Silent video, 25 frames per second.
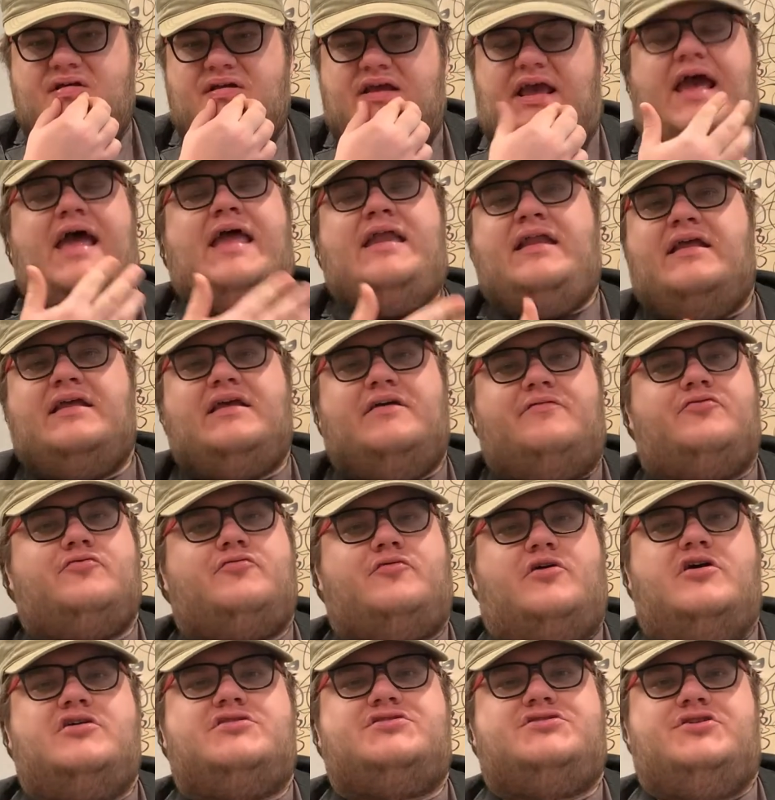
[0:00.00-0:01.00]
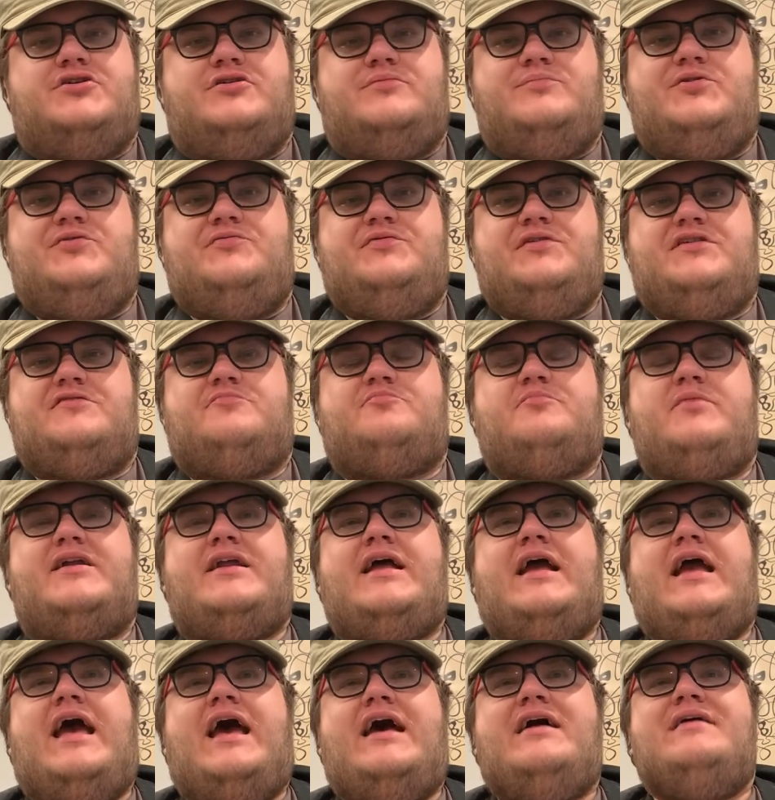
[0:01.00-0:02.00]
any of the Wrong Turn movies, but
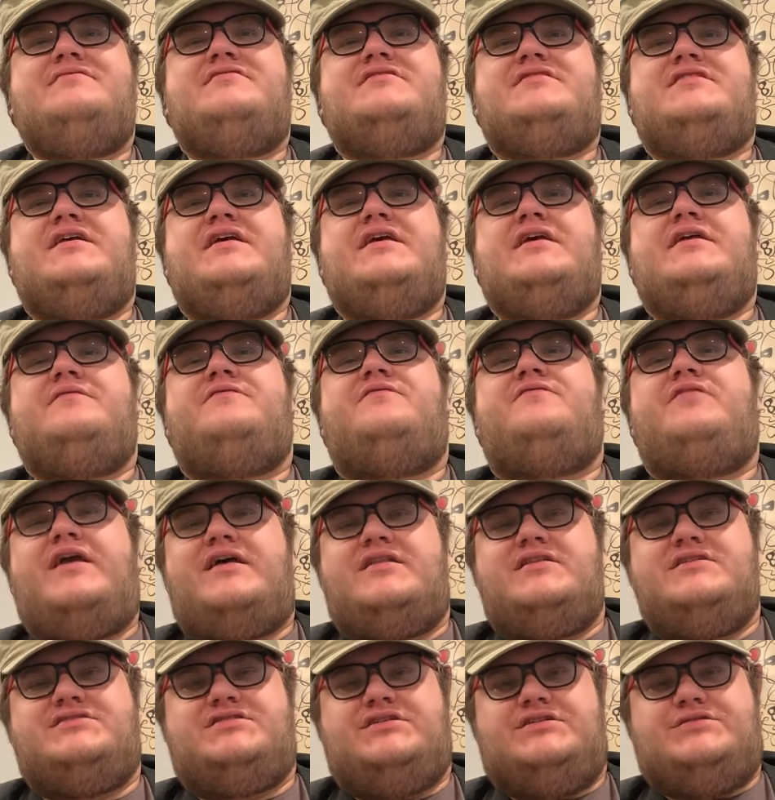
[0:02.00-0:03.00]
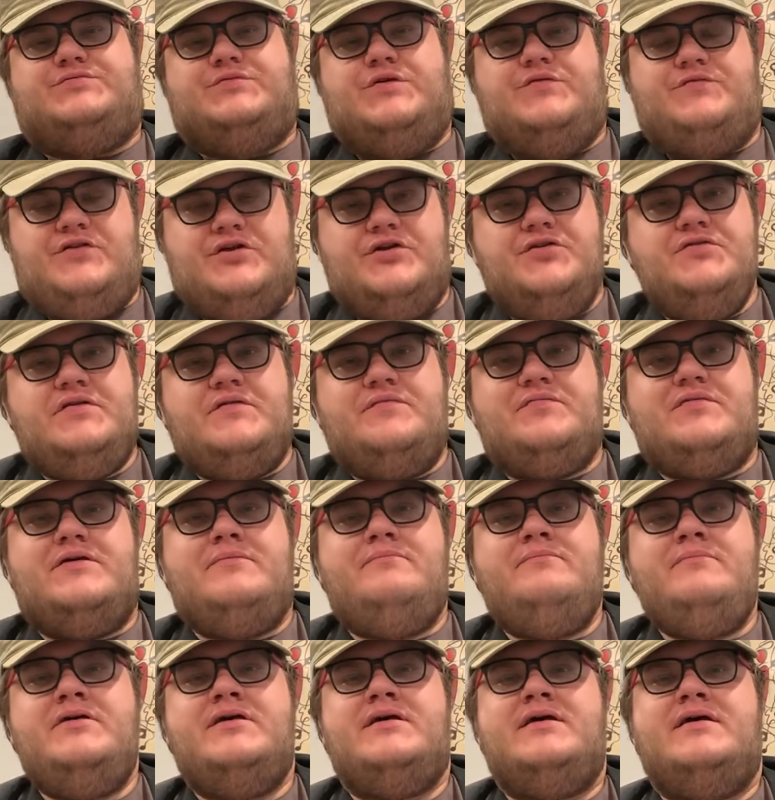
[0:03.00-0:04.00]
I have seen Phaelus' reviews of
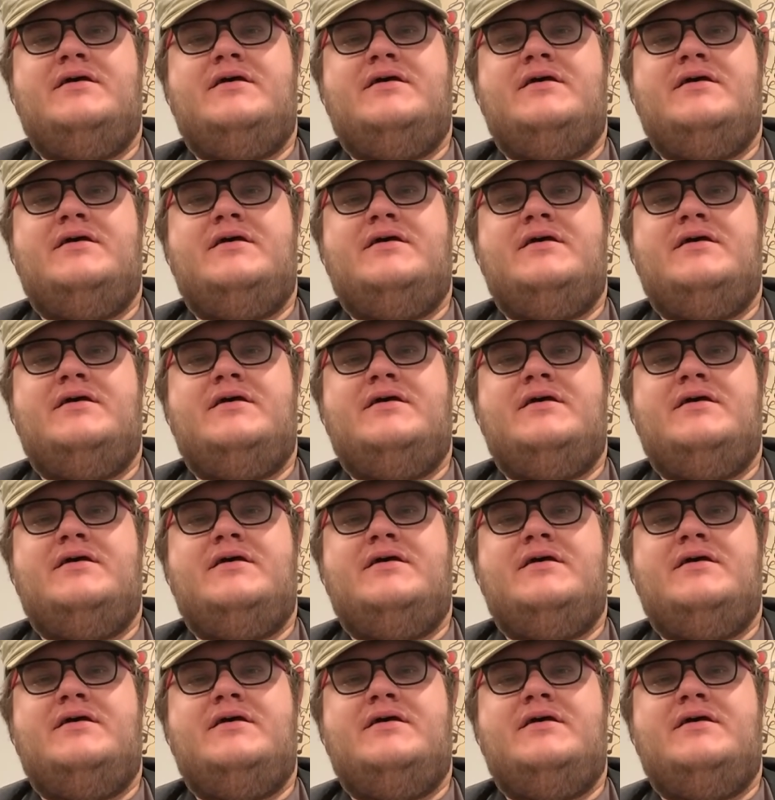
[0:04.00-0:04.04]
them.